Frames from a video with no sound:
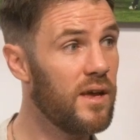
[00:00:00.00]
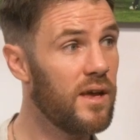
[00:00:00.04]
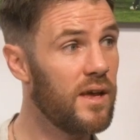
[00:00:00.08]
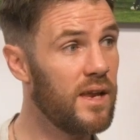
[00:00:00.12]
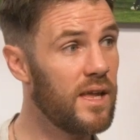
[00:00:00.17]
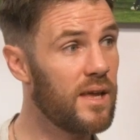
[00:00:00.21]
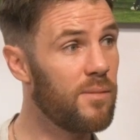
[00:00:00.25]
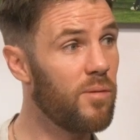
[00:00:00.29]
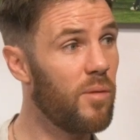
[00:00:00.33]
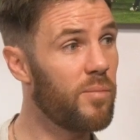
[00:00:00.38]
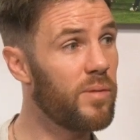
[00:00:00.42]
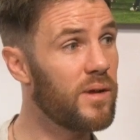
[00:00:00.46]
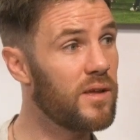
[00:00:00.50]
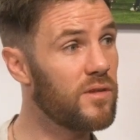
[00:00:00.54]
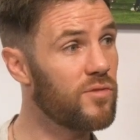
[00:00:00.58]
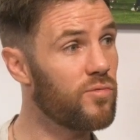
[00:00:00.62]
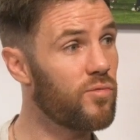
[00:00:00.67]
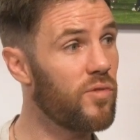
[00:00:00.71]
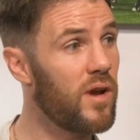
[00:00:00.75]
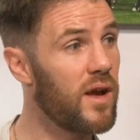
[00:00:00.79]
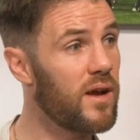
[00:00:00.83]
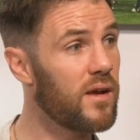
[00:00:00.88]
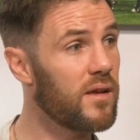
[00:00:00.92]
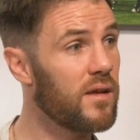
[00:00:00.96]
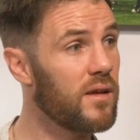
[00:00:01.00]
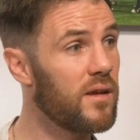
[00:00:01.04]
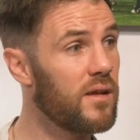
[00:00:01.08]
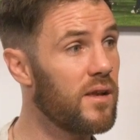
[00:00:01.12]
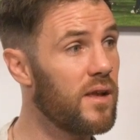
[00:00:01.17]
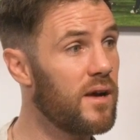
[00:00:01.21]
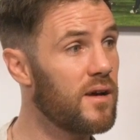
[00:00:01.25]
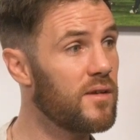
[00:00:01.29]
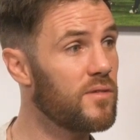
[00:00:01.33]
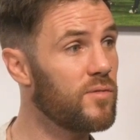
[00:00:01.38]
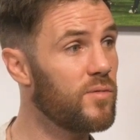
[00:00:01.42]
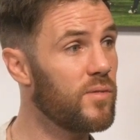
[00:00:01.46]
Mm. He came up against Raka
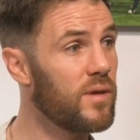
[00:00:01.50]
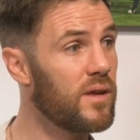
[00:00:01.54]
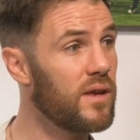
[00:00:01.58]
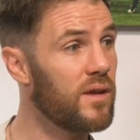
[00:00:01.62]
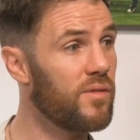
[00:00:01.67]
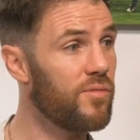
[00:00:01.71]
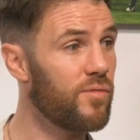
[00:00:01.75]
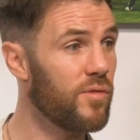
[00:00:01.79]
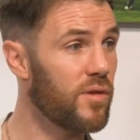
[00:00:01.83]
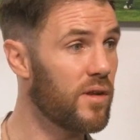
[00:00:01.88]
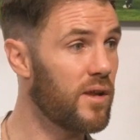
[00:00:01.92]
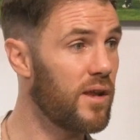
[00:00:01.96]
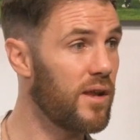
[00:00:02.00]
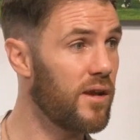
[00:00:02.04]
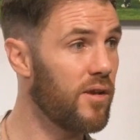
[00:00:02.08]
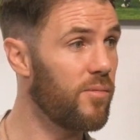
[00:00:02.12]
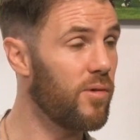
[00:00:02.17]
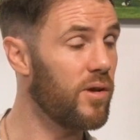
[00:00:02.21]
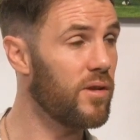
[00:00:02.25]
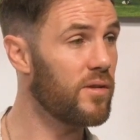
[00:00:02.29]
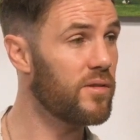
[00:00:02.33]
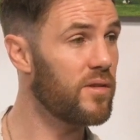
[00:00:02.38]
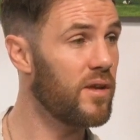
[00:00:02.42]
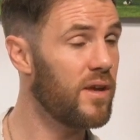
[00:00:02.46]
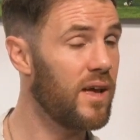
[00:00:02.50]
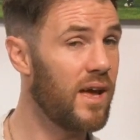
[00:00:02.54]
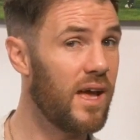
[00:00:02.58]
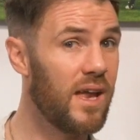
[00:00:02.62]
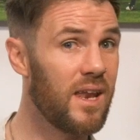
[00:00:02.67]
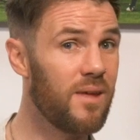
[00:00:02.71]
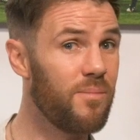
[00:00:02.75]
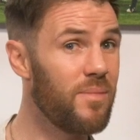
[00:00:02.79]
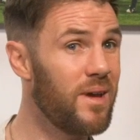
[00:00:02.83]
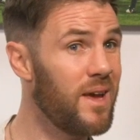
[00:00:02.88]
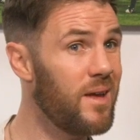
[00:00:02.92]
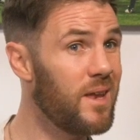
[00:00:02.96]
last weekend for Clermont, mm. and
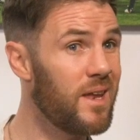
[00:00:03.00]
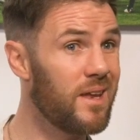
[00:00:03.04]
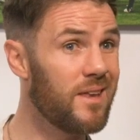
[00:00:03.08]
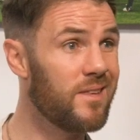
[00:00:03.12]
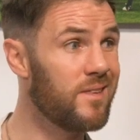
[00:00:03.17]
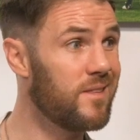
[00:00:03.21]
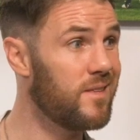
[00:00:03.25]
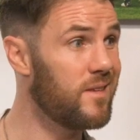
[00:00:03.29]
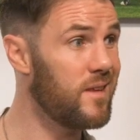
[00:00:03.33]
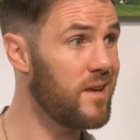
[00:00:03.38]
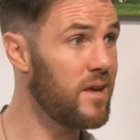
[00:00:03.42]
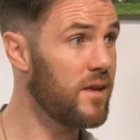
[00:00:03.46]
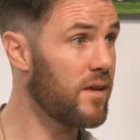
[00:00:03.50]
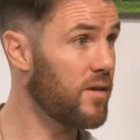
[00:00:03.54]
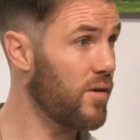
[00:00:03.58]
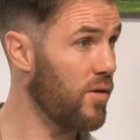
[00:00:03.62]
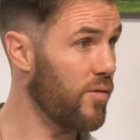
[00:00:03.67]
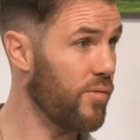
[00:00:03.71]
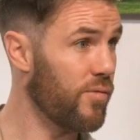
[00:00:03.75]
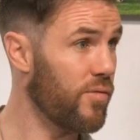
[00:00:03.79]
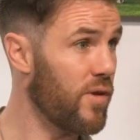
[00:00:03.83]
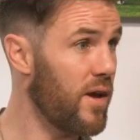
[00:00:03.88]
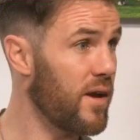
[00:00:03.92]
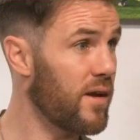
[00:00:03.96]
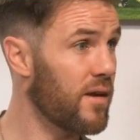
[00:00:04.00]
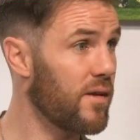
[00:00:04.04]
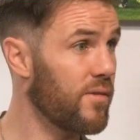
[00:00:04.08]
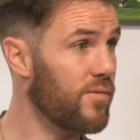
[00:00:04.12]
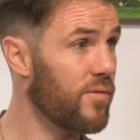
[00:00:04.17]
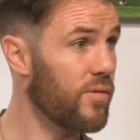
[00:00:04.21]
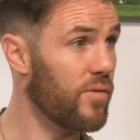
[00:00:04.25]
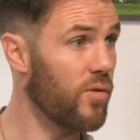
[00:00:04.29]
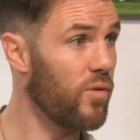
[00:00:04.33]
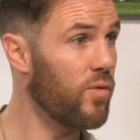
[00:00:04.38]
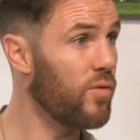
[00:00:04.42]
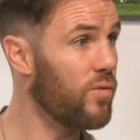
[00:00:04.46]
he made a dick of Raka
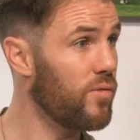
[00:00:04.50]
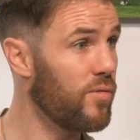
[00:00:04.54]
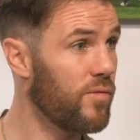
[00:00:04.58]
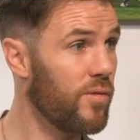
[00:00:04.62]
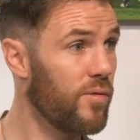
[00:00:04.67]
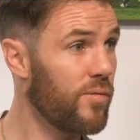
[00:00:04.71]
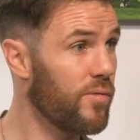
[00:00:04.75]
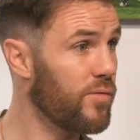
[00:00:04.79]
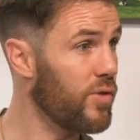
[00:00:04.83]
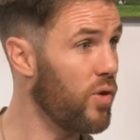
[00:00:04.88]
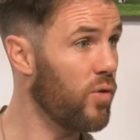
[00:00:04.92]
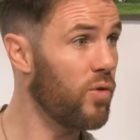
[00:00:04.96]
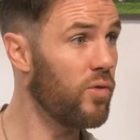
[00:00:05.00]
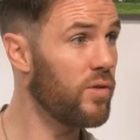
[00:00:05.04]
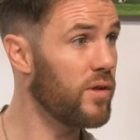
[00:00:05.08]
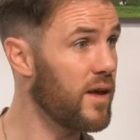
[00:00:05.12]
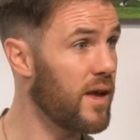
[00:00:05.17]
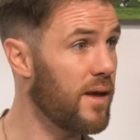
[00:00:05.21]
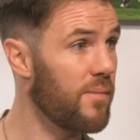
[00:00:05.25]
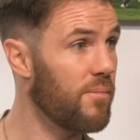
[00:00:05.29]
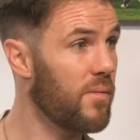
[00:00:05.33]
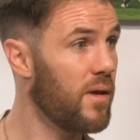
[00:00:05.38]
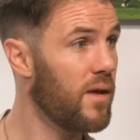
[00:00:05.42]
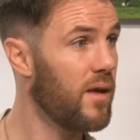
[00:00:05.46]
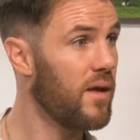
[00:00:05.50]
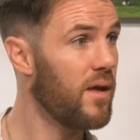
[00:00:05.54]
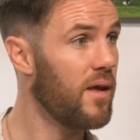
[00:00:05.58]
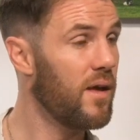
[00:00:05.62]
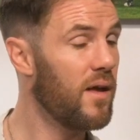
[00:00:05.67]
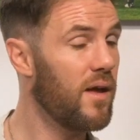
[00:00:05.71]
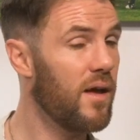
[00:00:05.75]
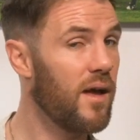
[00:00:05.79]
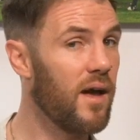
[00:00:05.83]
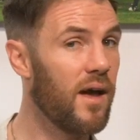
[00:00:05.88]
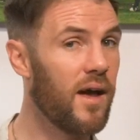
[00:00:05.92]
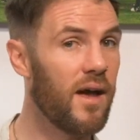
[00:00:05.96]
for the whole the whole game.
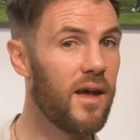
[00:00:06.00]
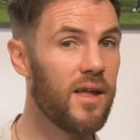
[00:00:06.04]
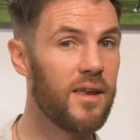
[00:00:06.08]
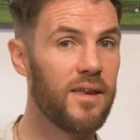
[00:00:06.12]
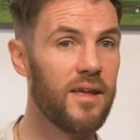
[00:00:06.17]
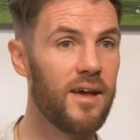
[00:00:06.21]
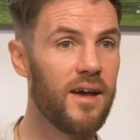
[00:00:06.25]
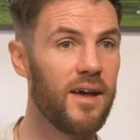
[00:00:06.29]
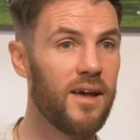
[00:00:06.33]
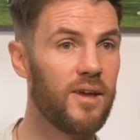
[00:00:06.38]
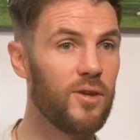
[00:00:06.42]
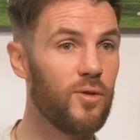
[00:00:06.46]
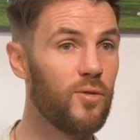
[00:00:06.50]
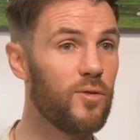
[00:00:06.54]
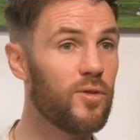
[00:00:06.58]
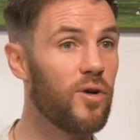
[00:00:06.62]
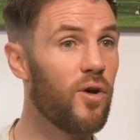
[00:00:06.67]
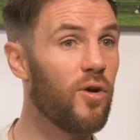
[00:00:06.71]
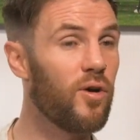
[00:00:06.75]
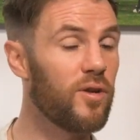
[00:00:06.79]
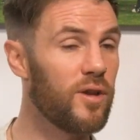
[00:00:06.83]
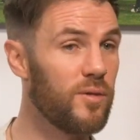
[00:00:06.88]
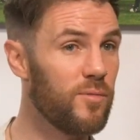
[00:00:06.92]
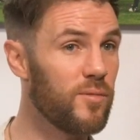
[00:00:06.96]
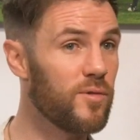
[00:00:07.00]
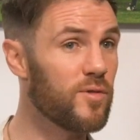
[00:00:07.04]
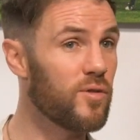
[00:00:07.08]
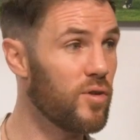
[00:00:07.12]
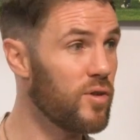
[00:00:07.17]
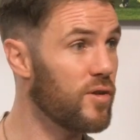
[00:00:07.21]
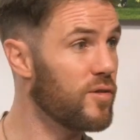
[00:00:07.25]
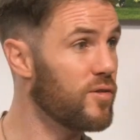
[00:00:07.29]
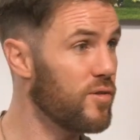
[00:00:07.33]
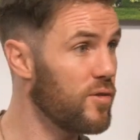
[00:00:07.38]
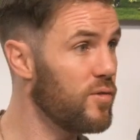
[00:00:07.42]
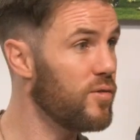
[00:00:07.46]
And uh, you thought he was
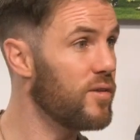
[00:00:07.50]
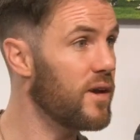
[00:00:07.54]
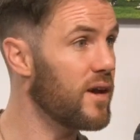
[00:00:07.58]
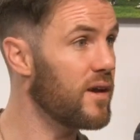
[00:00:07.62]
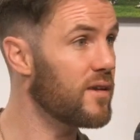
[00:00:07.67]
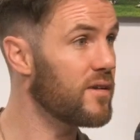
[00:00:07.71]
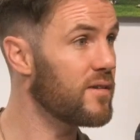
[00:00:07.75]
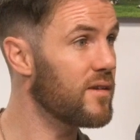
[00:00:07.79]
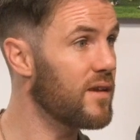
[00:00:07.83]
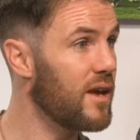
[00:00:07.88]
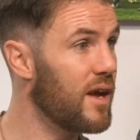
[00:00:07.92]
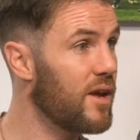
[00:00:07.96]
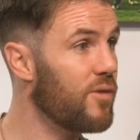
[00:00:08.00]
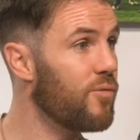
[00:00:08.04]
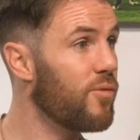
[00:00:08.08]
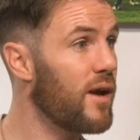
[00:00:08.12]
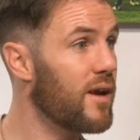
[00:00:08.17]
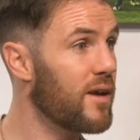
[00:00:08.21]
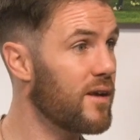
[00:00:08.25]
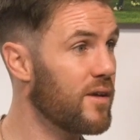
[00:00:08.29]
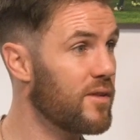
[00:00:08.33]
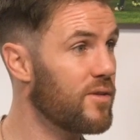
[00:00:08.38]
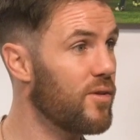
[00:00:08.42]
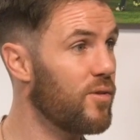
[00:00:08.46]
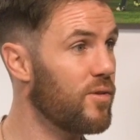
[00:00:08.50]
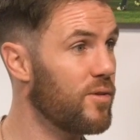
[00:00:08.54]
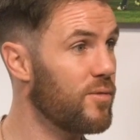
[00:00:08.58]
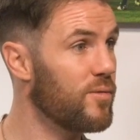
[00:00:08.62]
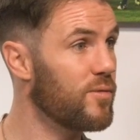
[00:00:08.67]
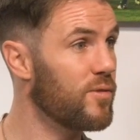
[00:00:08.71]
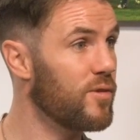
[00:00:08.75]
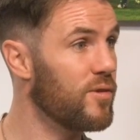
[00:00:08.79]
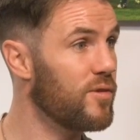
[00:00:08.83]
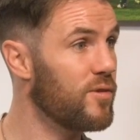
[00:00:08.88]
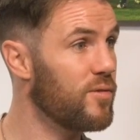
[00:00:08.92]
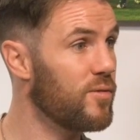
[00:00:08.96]
going to do that, and Raka thought he
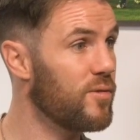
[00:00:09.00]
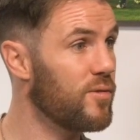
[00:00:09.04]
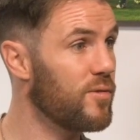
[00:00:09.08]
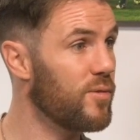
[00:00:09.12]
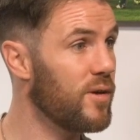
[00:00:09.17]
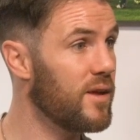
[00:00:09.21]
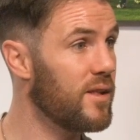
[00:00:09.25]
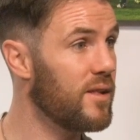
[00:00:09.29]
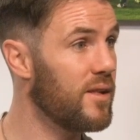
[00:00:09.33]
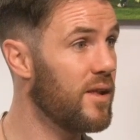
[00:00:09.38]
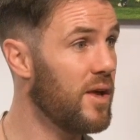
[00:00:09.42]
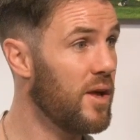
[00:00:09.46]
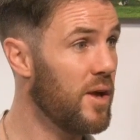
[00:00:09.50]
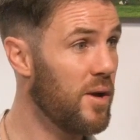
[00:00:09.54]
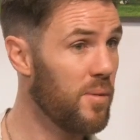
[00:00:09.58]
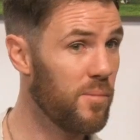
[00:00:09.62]
was going to do it as well.